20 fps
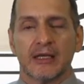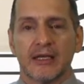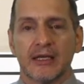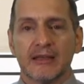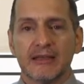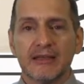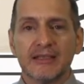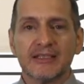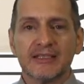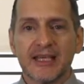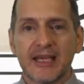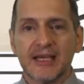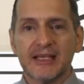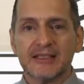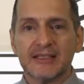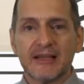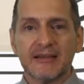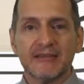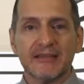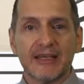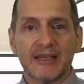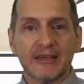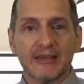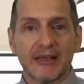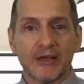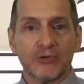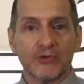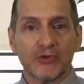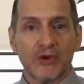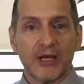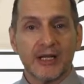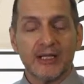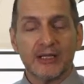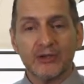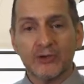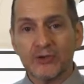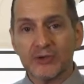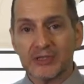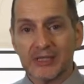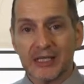In this case, I think they were trying to
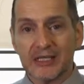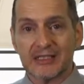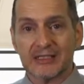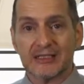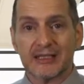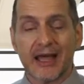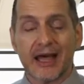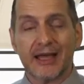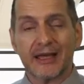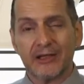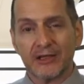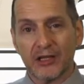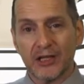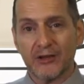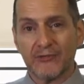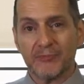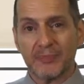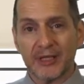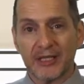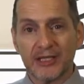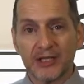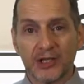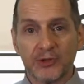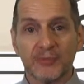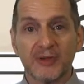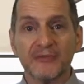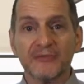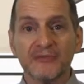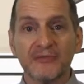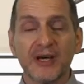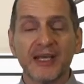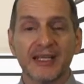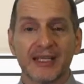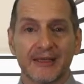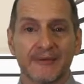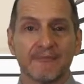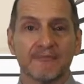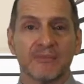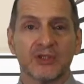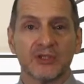use a style of being a little bit funny.
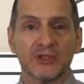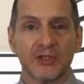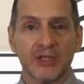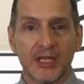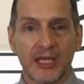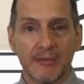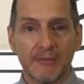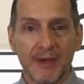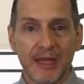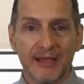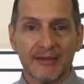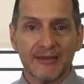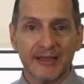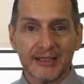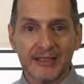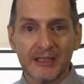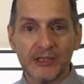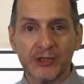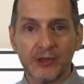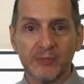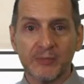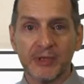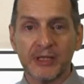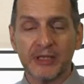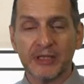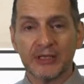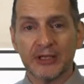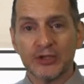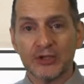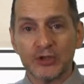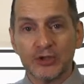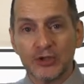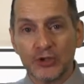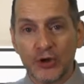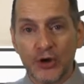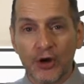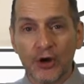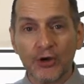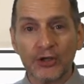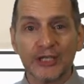So they make things a little bit
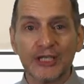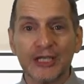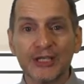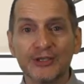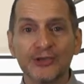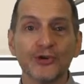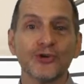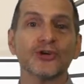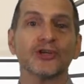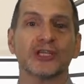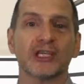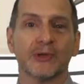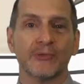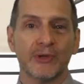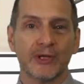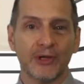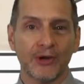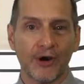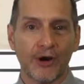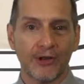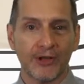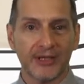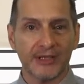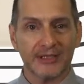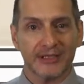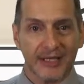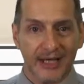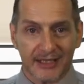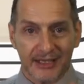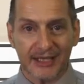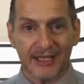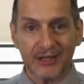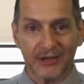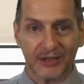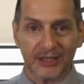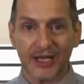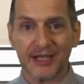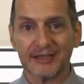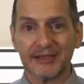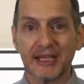herky-jerky, we call it. Cut
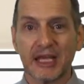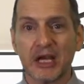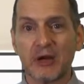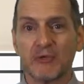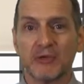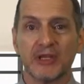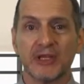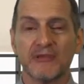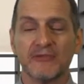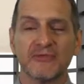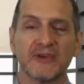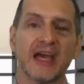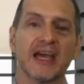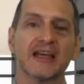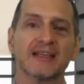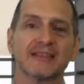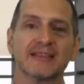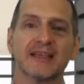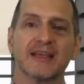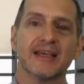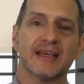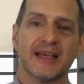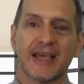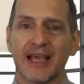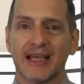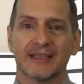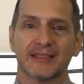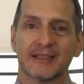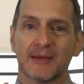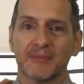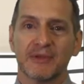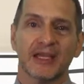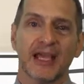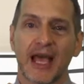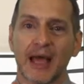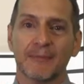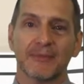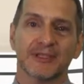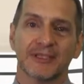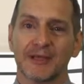here, cut there really fast. And something
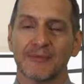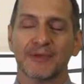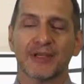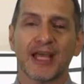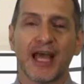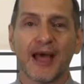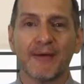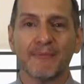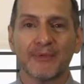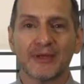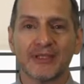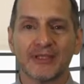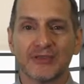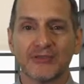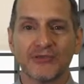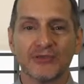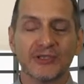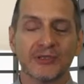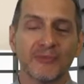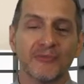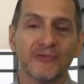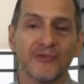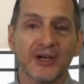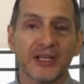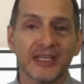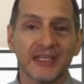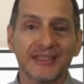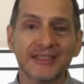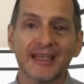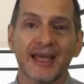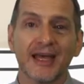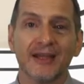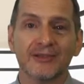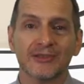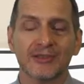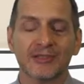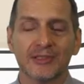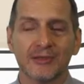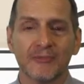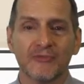happens, and there's some funny
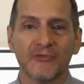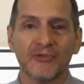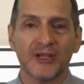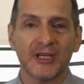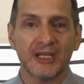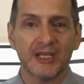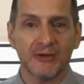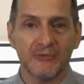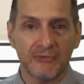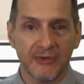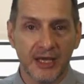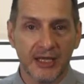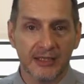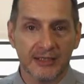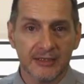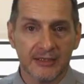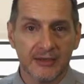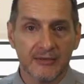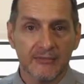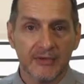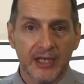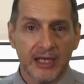sounds and some funny events.